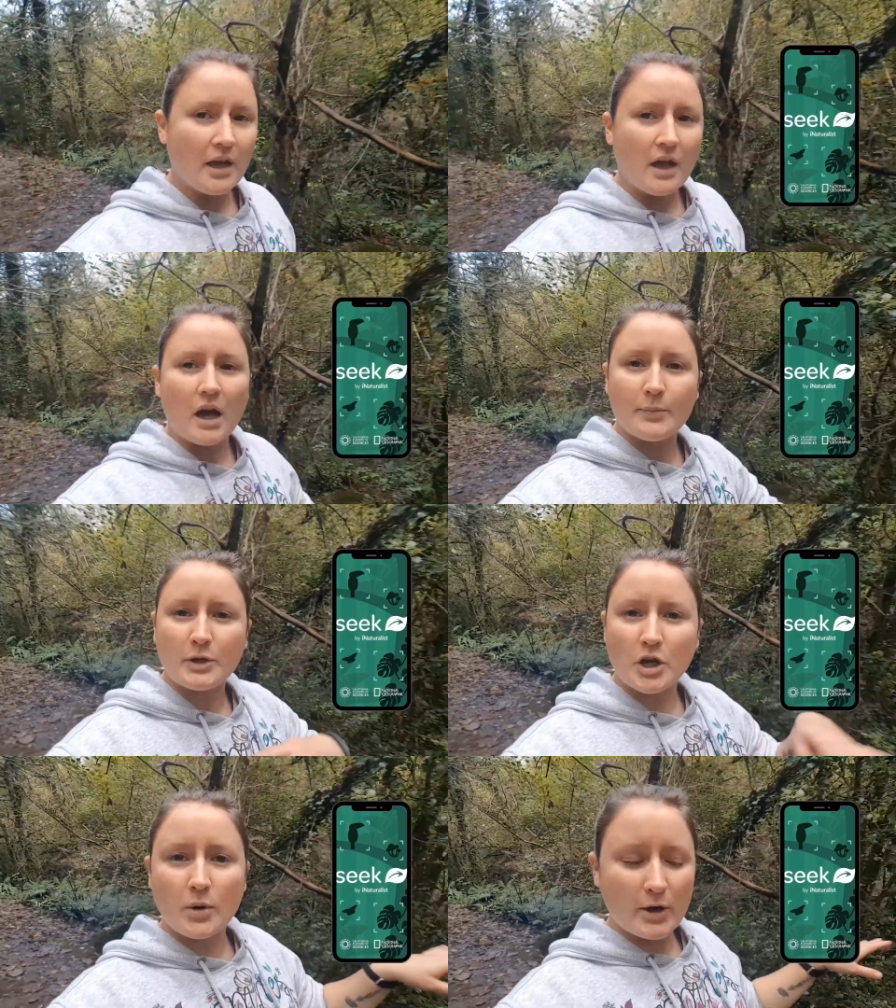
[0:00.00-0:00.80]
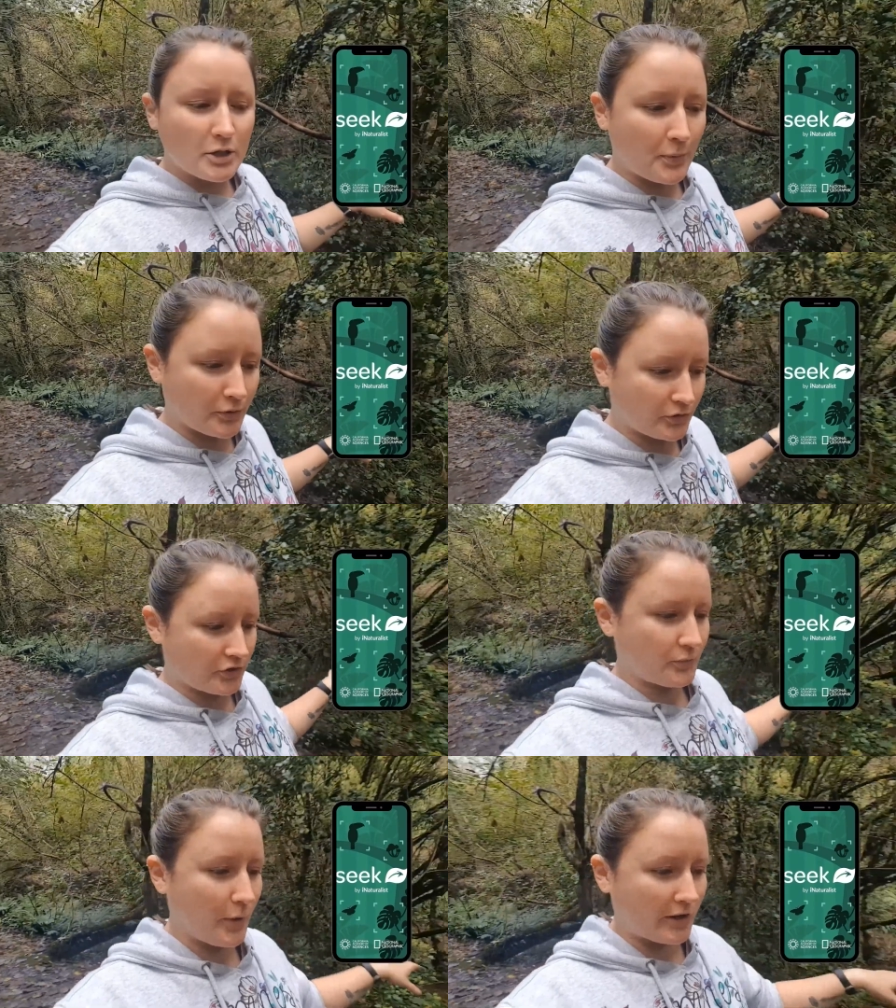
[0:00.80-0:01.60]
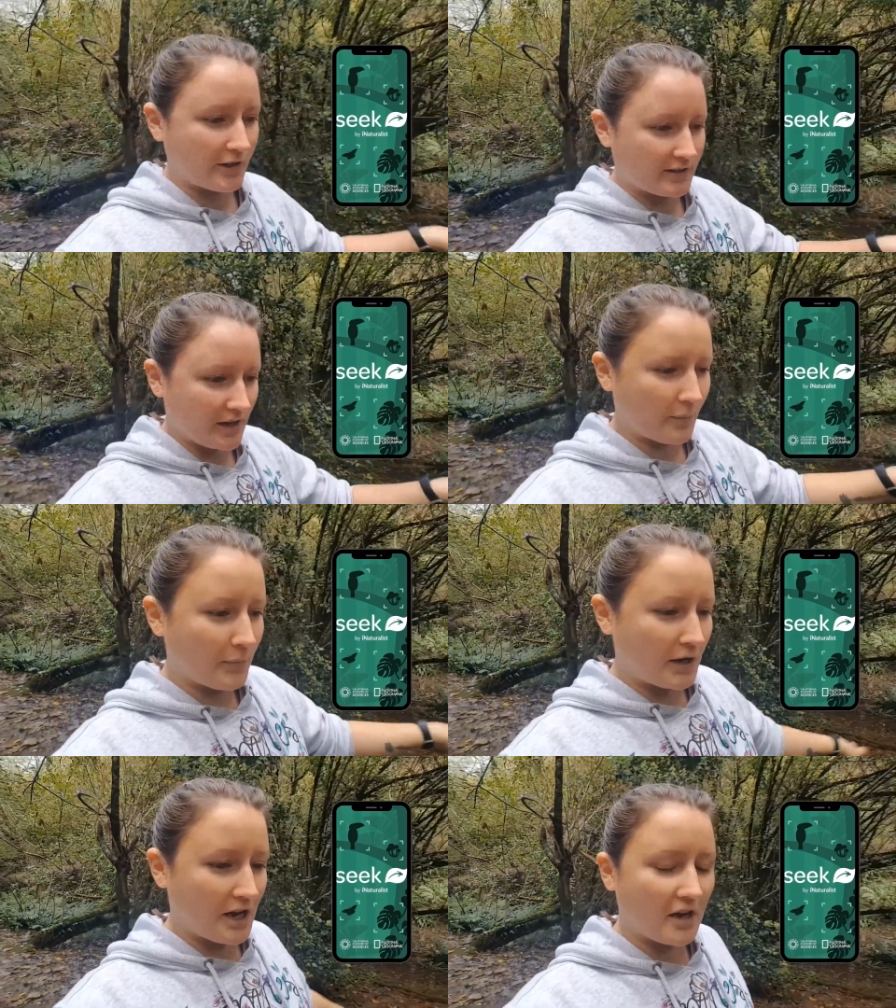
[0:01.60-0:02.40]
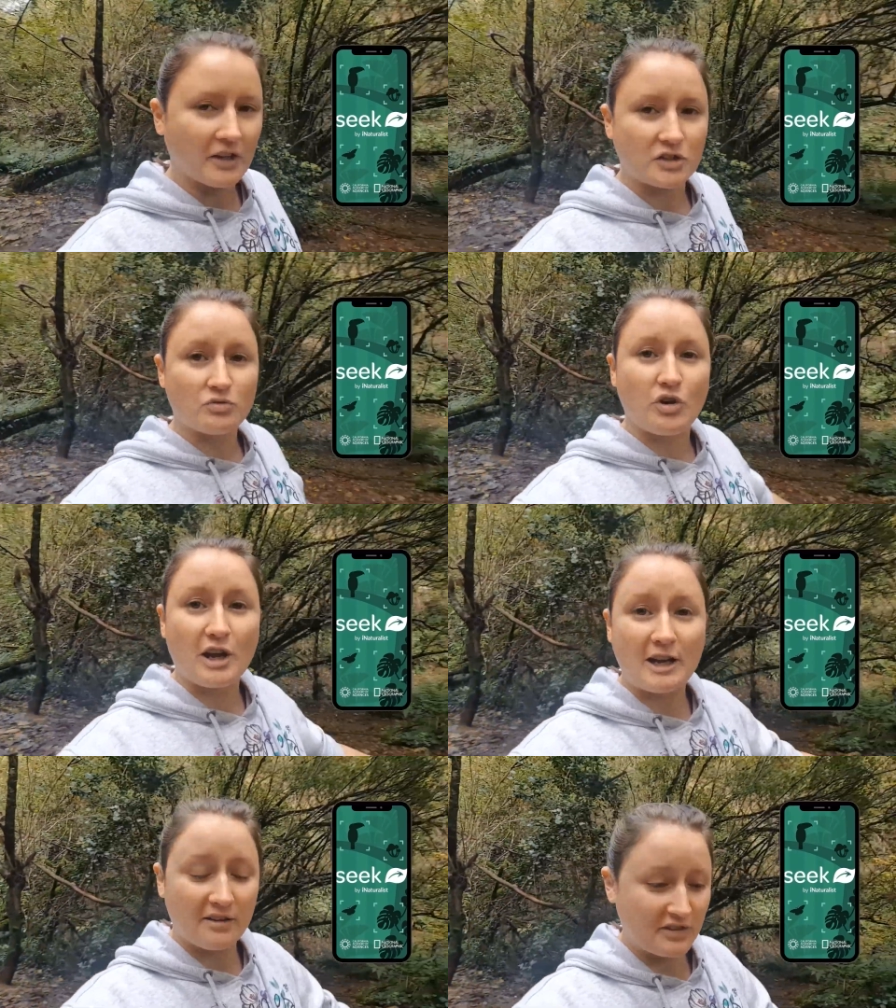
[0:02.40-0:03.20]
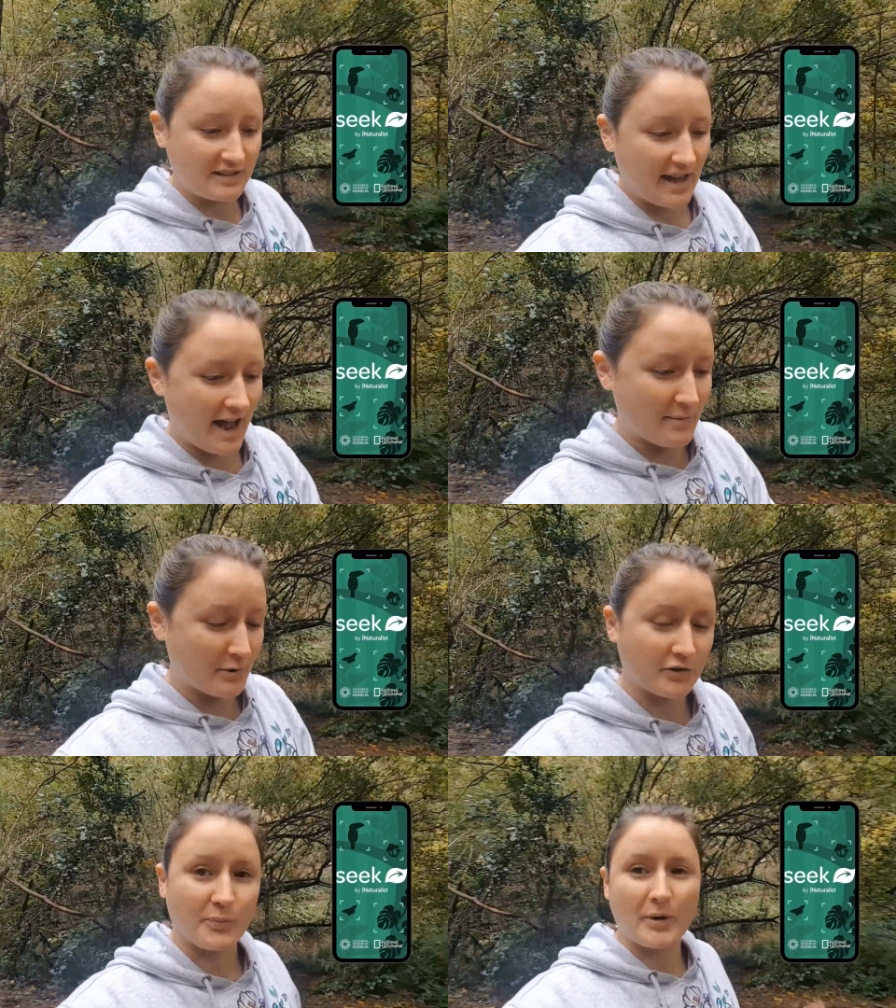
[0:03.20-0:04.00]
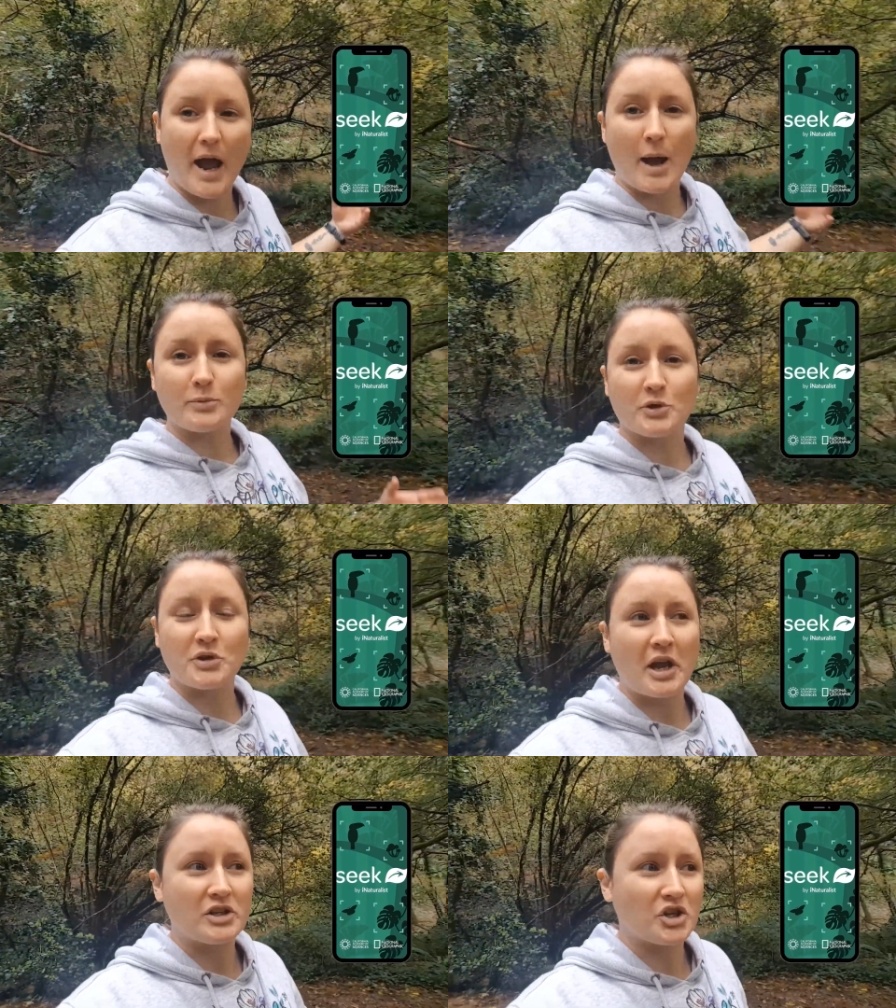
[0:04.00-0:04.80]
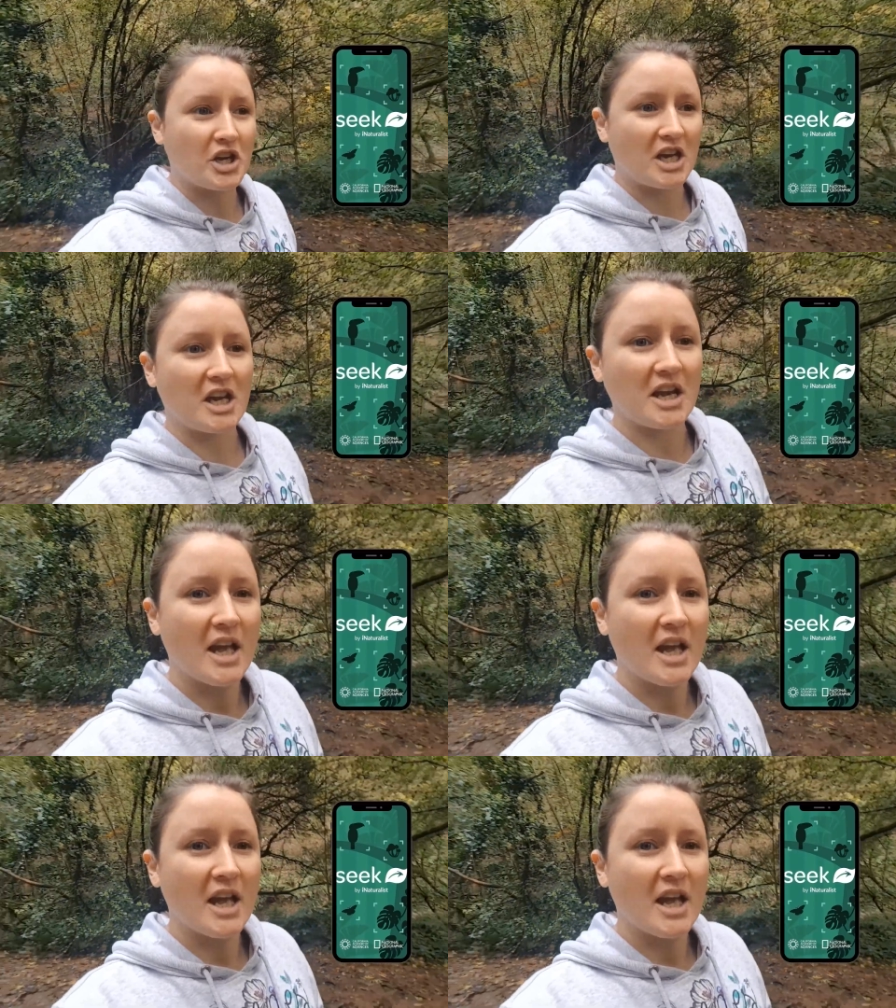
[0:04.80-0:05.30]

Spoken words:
I'm in no way sponsored by this company, I just really love this app because I'm an absolute nature geek,